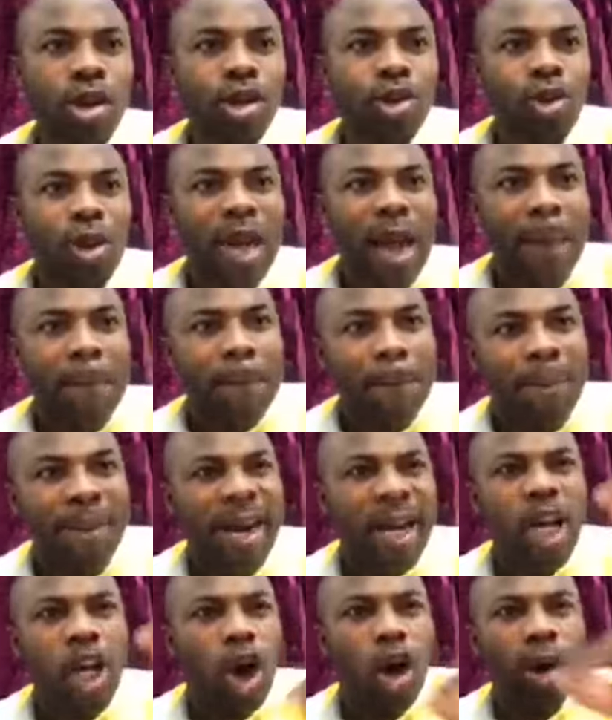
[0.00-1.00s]
You can
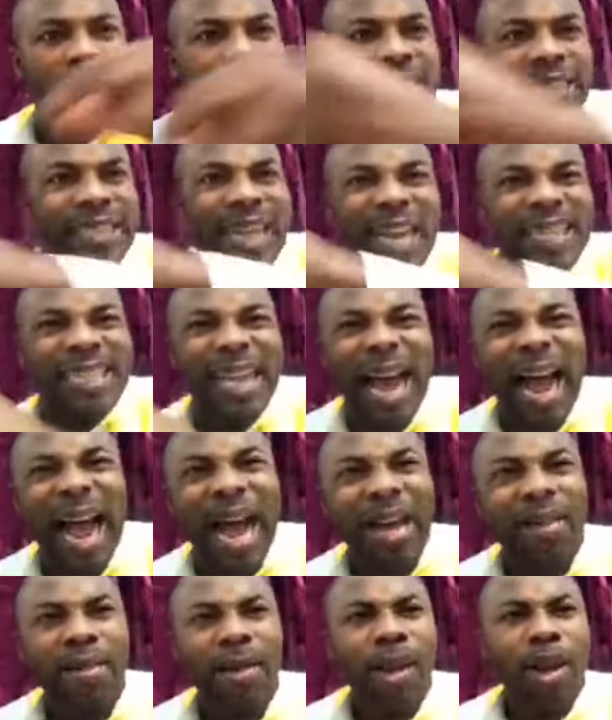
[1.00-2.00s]
bring God in that
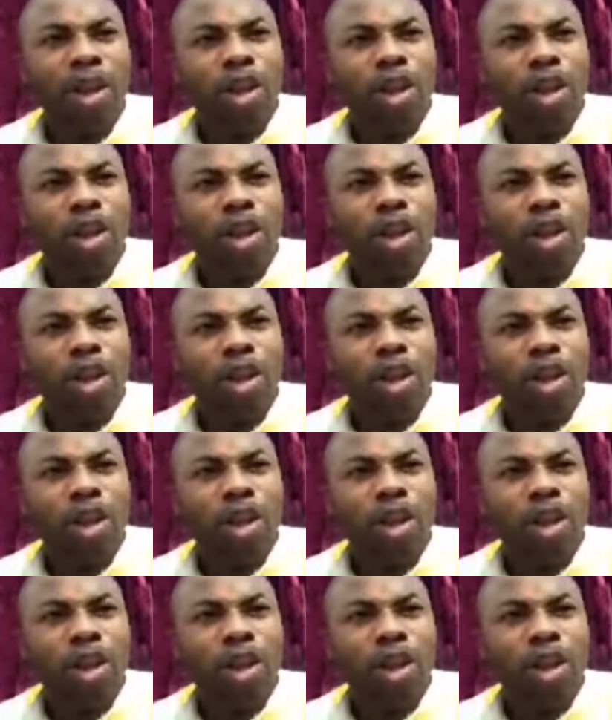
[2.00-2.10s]
car.